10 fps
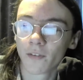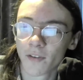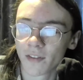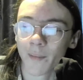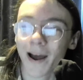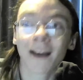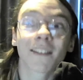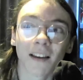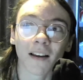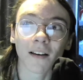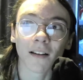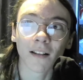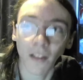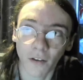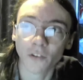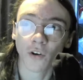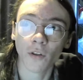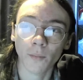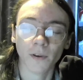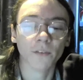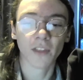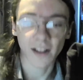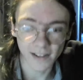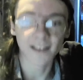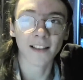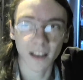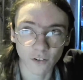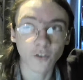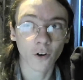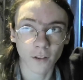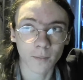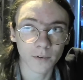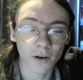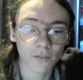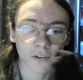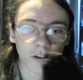them acting like they're enjoying themselves. They're clearly enjoying themselves